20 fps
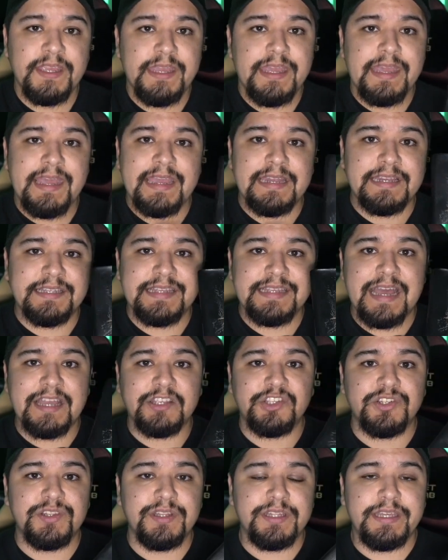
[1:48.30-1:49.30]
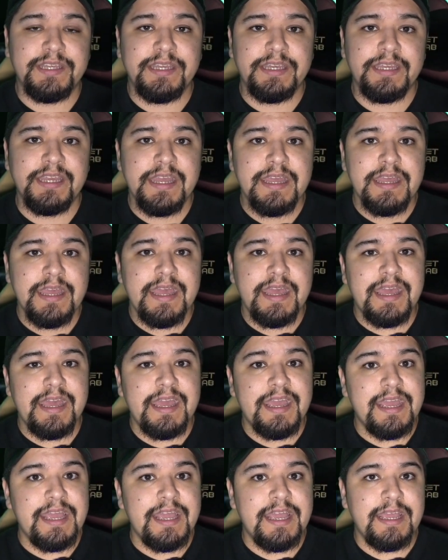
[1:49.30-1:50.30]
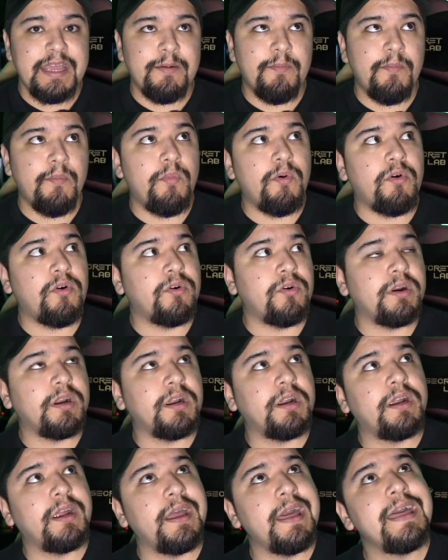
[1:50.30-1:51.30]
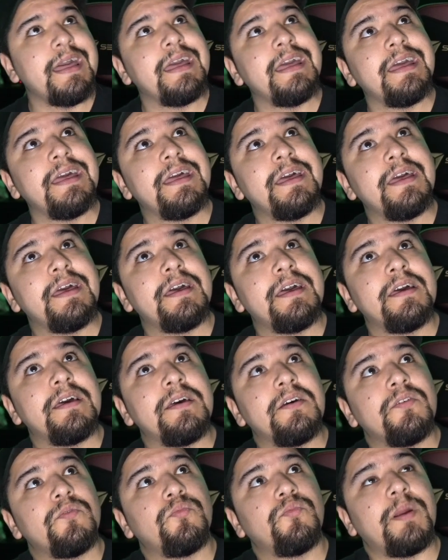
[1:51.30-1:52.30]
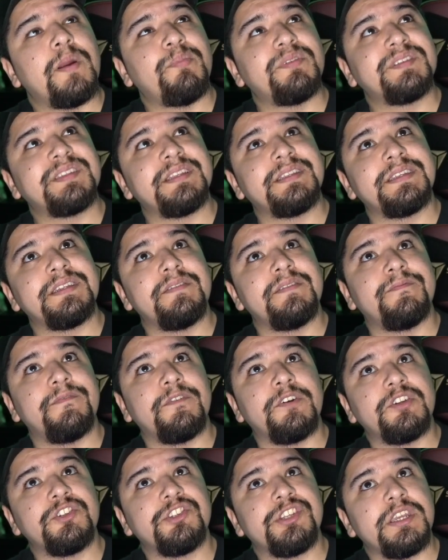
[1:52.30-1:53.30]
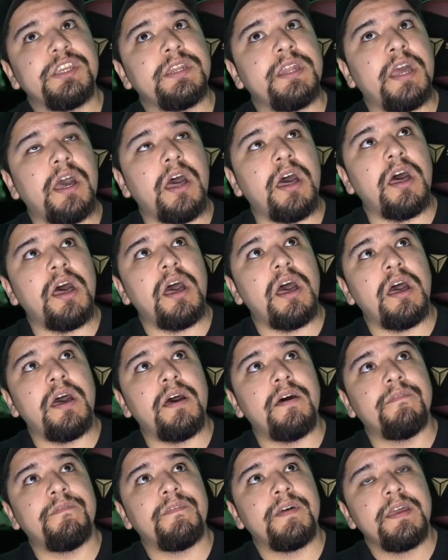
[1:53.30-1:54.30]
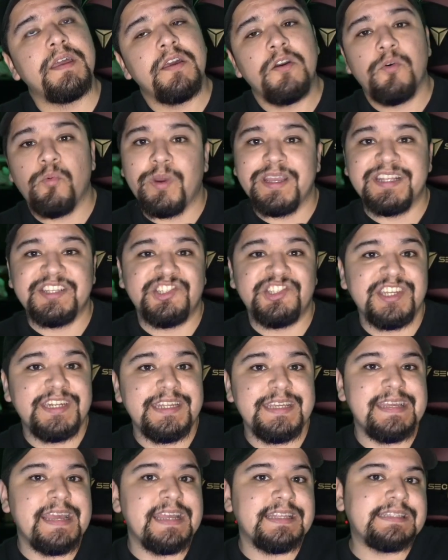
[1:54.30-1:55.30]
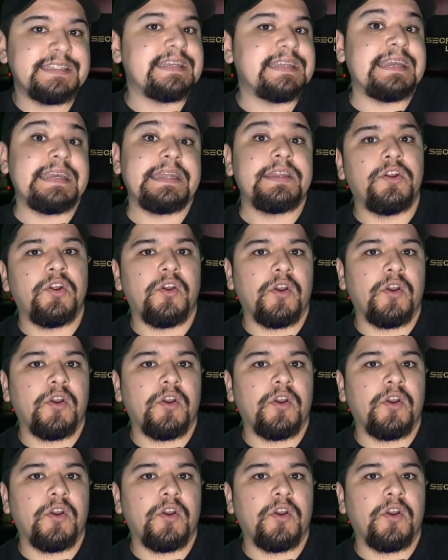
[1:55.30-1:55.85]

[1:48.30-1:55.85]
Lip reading: and is actually a more representative version of when Ginny gets it in her